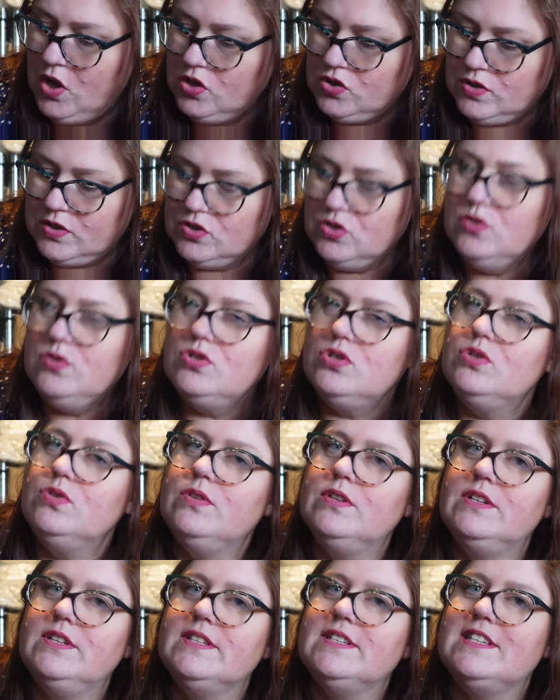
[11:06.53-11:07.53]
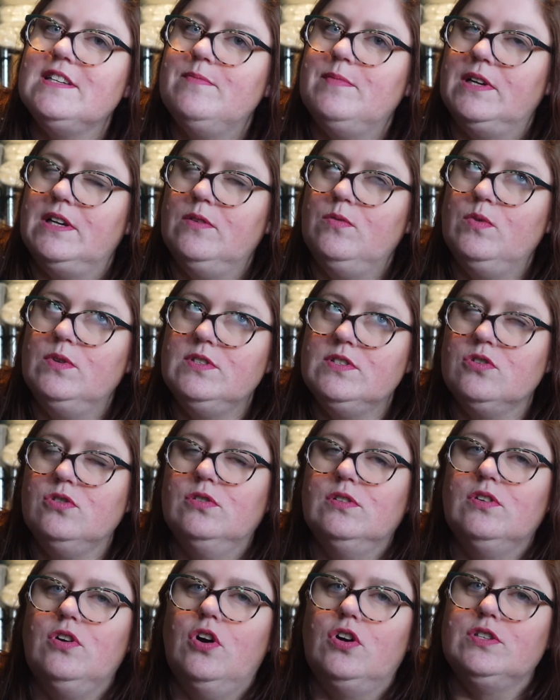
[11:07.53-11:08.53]
So I do two that are similar. One's
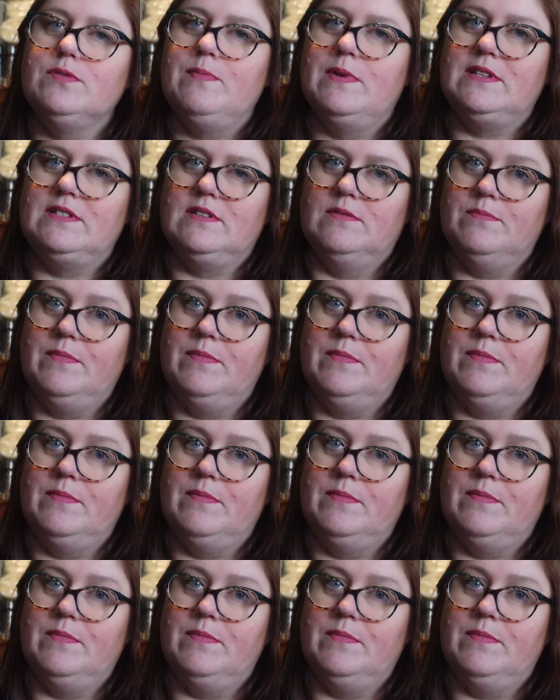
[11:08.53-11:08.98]
called Cosmeston